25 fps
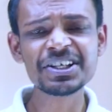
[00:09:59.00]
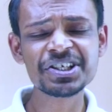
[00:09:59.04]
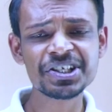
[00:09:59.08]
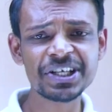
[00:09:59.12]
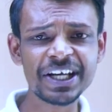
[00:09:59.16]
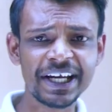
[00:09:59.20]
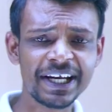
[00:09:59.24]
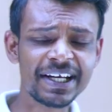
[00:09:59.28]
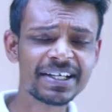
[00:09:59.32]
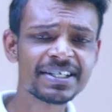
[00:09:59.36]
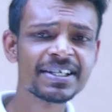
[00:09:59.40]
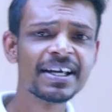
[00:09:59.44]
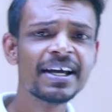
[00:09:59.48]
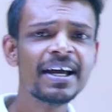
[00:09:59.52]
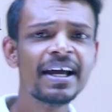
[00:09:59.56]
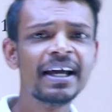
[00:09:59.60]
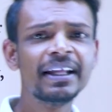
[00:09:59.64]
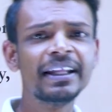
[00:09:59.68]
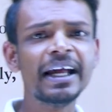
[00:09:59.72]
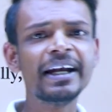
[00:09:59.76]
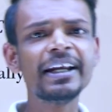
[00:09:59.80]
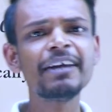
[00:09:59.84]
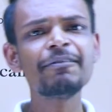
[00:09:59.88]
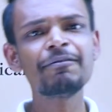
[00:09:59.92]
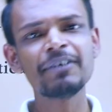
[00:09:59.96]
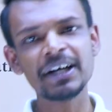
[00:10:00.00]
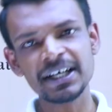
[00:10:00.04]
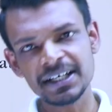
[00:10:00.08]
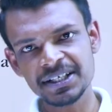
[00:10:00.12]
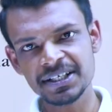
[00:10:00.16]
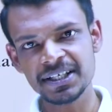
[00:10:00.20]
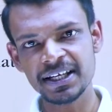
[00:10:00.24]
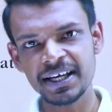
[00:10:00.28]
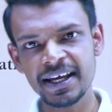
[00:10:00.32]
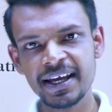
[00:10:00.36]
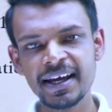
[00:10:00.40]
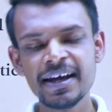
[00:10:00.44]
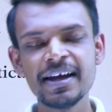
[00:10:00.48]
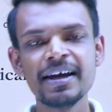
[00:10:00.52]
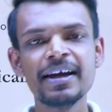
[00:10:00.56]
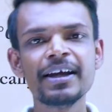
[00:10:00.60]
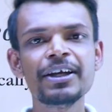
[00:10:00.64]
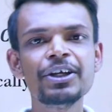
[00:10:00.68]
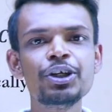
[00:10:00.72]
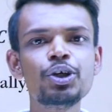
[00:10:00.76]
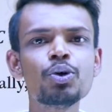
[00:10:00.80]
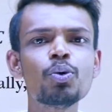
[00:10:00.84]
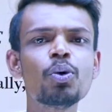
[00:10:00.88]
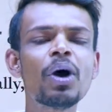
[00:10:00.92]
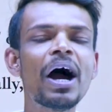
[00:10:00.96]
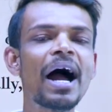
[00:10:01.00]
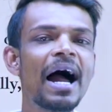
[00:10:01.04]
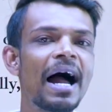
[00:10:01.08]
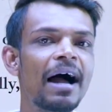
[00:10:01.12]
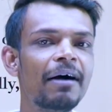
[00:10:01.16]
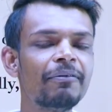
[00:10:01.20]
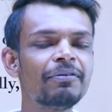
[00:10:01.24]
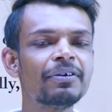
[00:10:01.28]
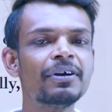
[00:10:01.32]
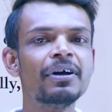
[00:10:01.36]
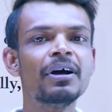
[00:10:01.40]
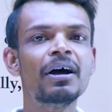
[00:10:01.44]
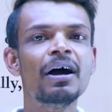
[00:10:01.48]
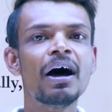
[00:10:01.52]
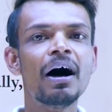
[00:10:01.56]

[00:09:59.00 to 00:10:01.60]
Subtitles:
states that if let's say you have